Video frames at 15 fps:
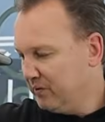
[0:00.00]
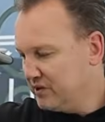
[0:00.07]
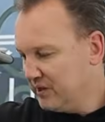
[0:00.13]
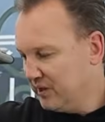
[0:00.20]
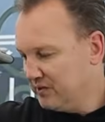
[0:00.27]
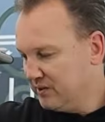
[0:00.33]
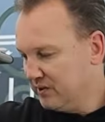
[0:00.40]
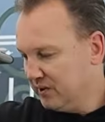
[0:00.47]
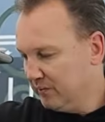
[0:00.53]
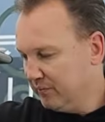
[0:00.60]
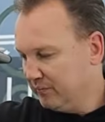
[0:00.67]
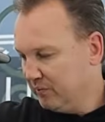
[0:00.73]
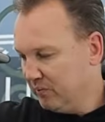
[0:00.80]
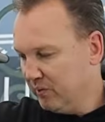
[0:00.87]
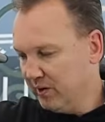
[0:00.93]
sensitive
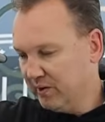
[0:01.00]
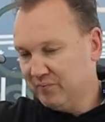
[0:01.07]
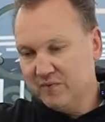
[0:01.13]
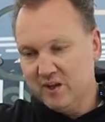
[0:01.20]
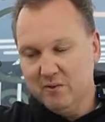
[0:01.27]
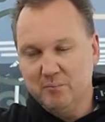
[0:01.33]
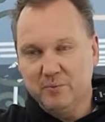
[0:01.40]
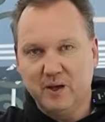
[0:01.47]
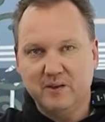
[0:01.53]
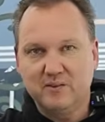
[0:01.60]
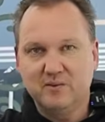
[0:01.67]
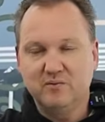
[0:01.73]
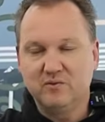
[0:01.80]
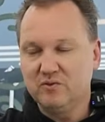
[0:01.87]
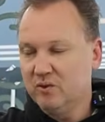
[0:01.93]
for impact.
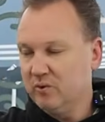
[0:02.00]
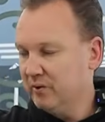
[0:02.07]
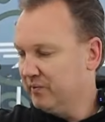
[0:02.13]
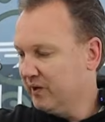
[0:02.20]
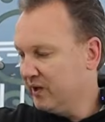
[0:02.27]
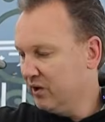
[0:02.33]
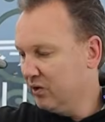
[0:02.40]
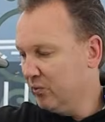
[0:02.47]
So if I can